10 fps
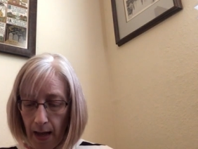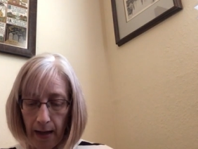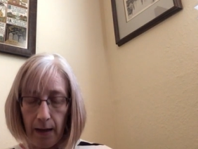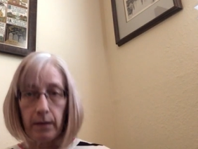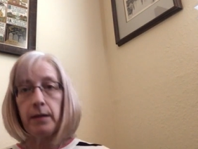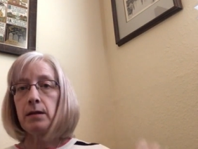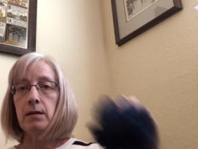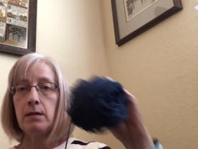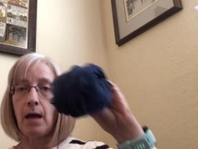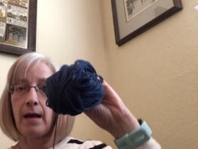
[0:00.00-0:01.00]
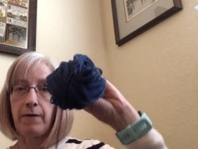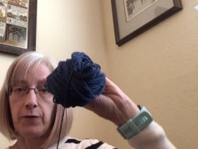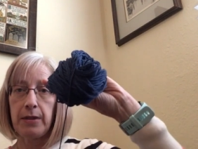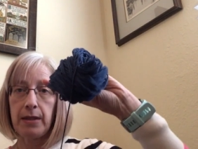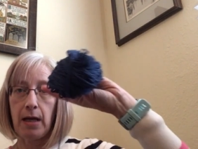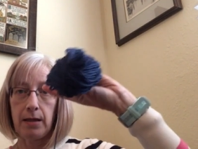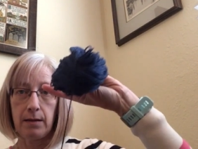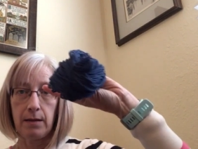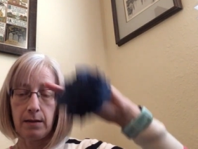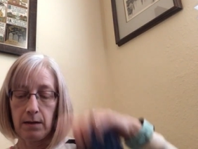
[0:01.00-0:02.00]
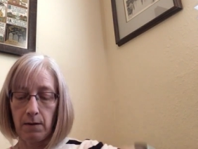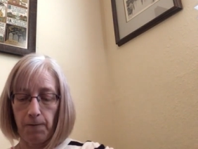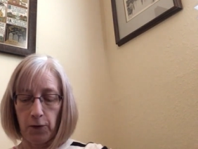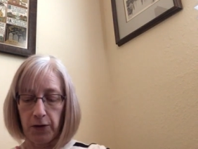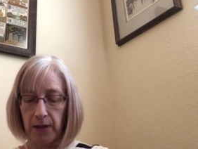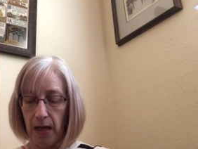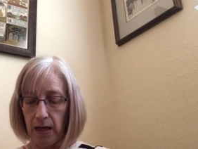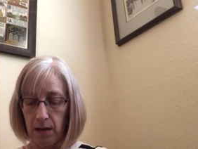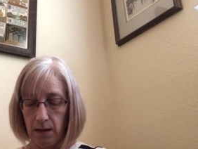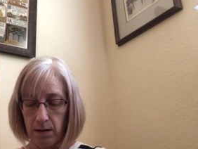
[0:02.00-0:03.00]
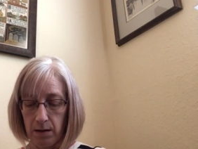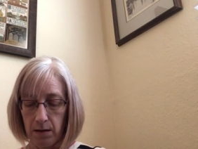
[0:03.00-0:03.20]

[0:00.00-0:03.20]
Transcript: And this is, I have 3 skeins. This is the first skein.